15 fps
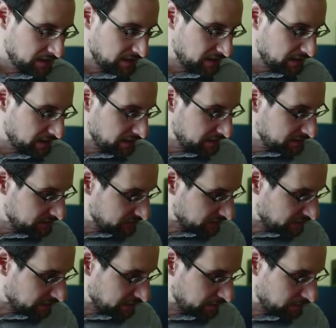and
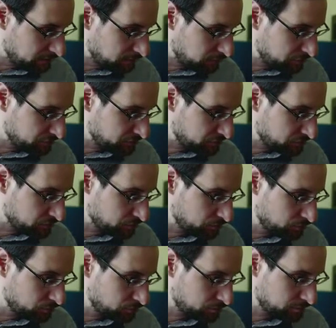I wanted
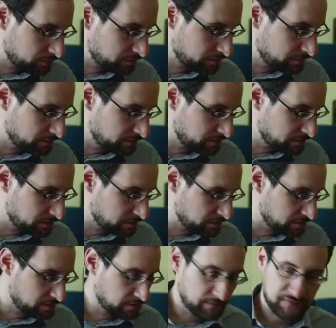to
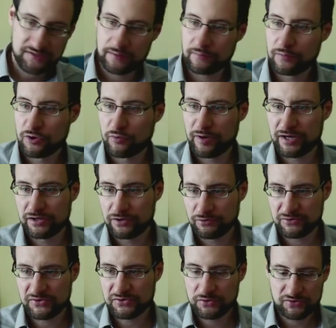give some quick
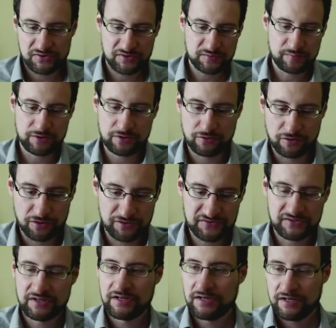notes to this
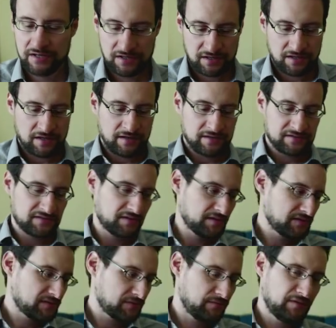because
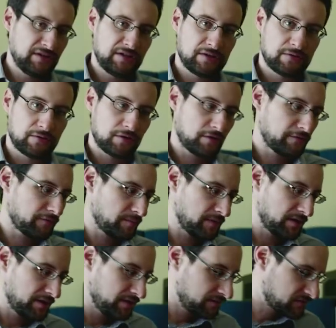this video of
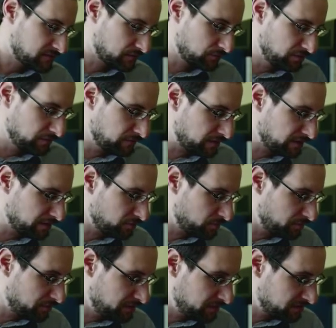my Sony Vaio
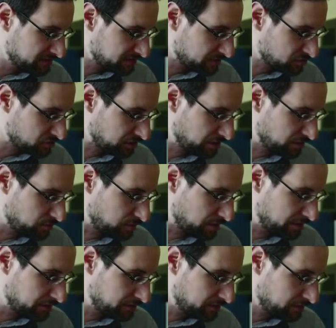P is actually
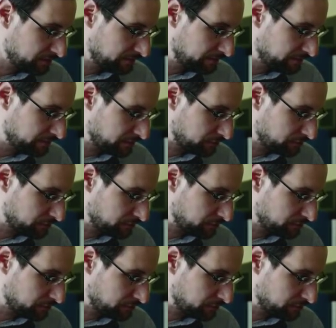quite well